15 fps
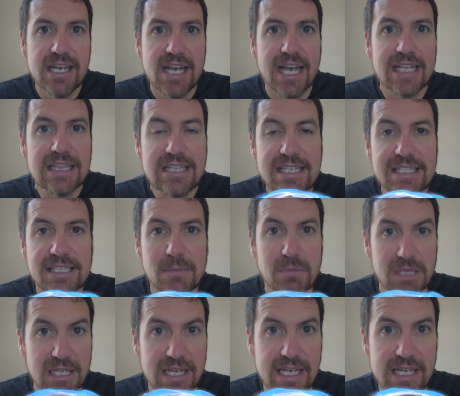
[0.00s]
at least a
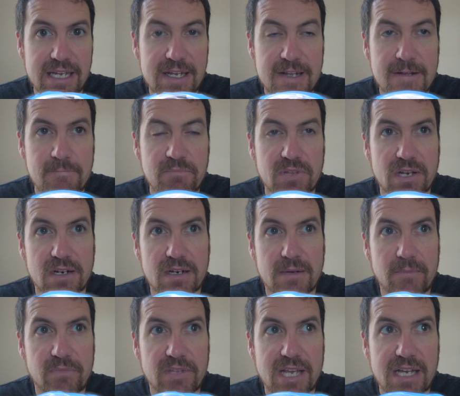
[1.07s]
play.
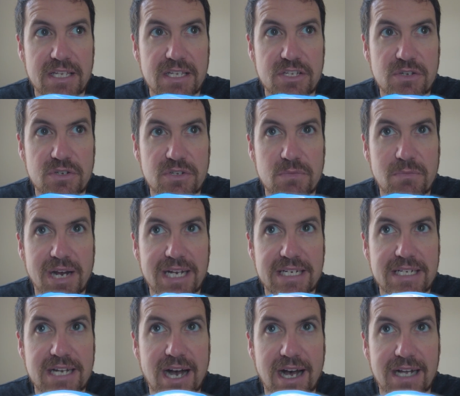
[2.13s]
You might
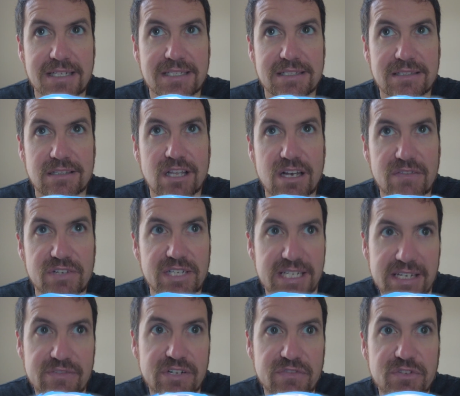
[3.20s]
not love it
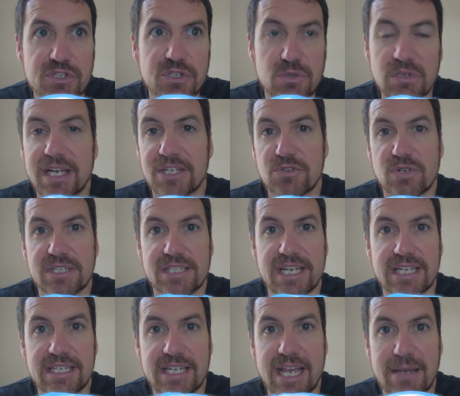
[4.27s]
even if you do like
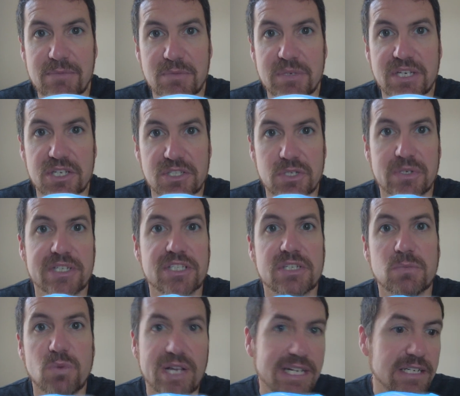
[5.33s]
trick-taking games because there is
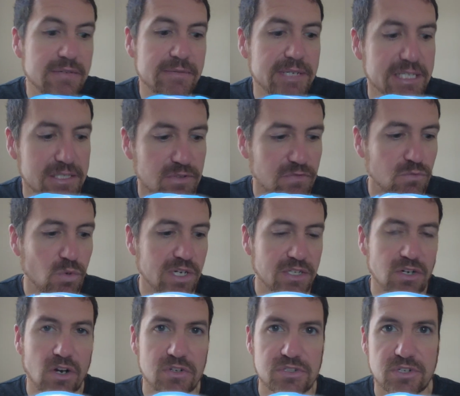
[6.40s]
some randomness of what
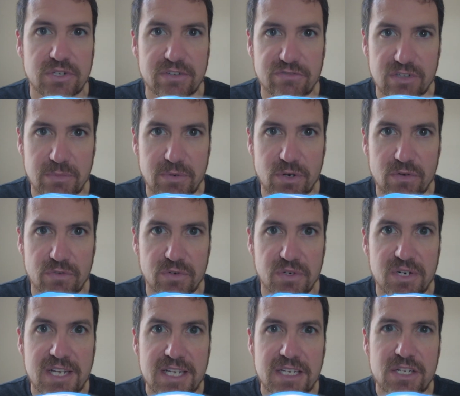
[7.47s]
cards are going to flip over.
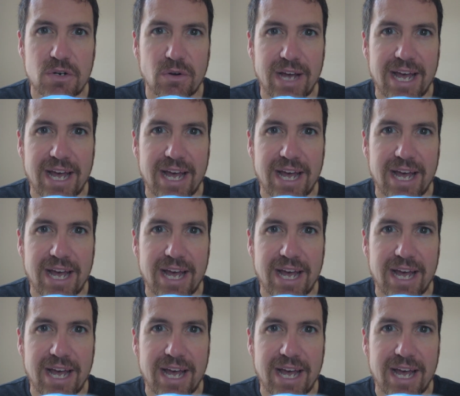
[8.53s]
You don't